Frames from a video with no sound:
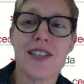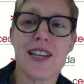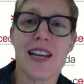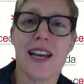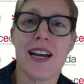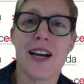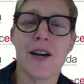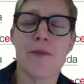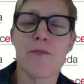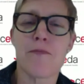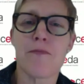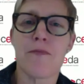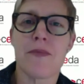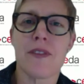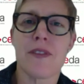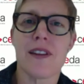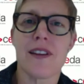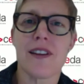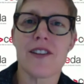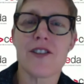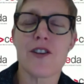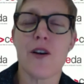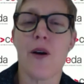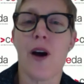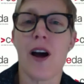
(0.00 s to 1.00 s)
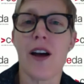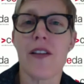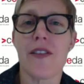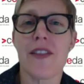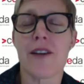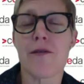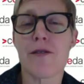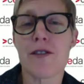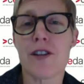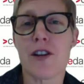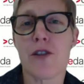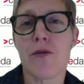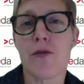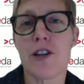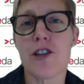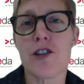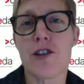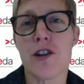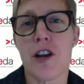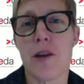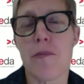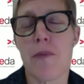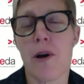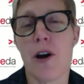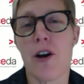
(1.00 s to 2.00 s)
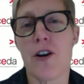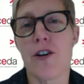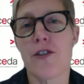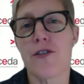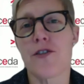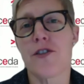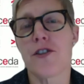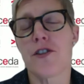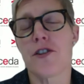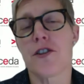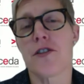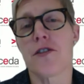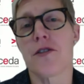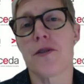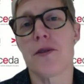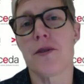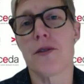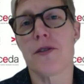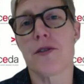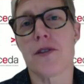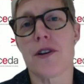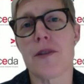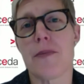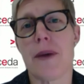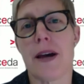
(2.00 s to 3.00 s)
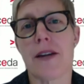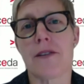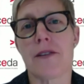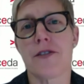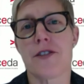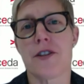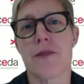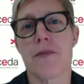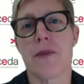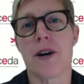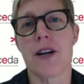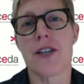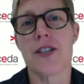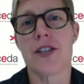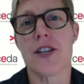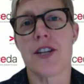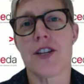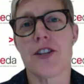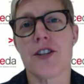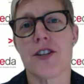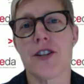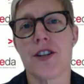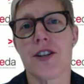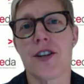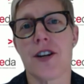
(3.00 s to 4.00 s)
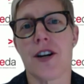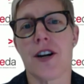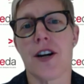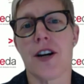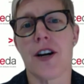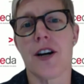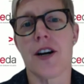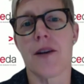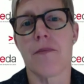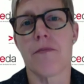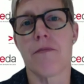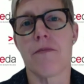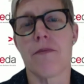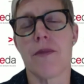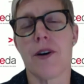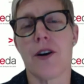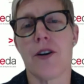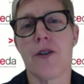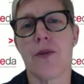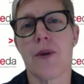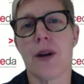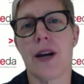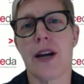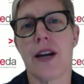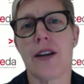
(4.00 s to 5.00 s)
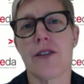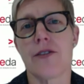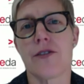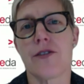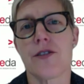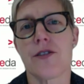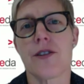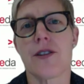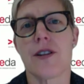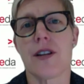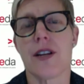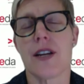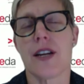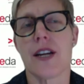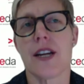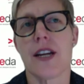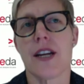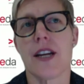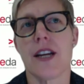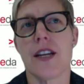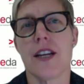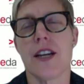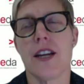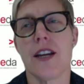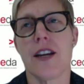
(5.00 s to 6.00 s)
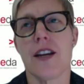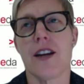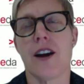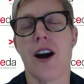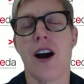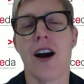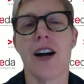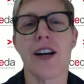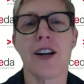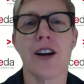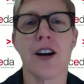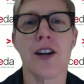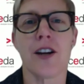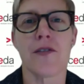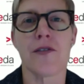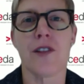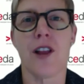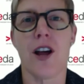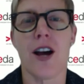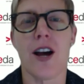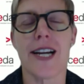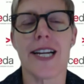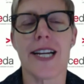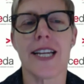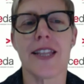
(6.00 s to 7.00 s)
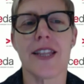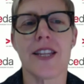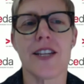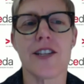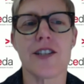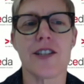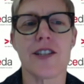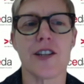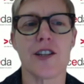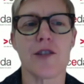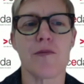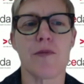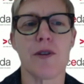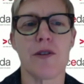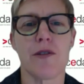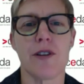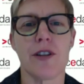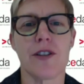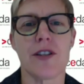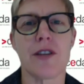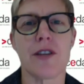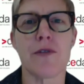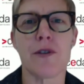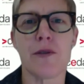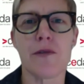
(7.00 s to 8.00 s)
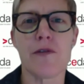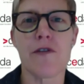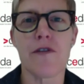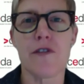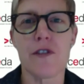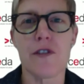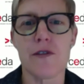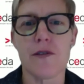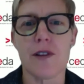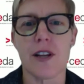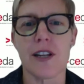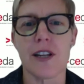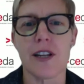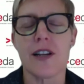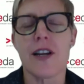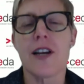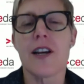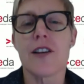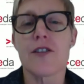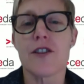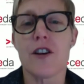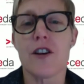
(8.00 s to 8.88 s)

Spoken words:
that was a question I posed to the 3 panelists in my session around. I kind of liken this experience. Everyone feel like